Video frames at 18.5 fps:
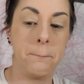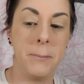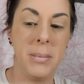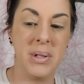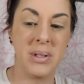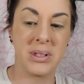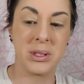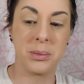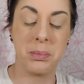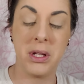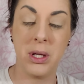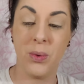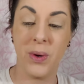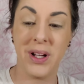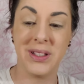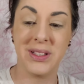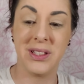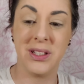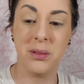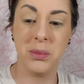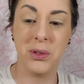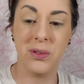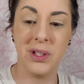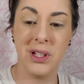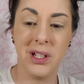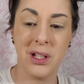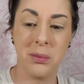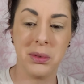It's PYT
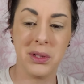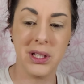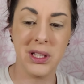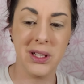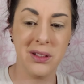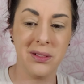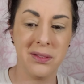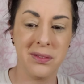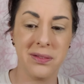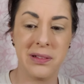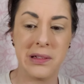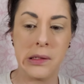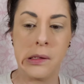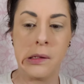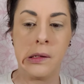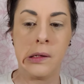Beauty, I believe.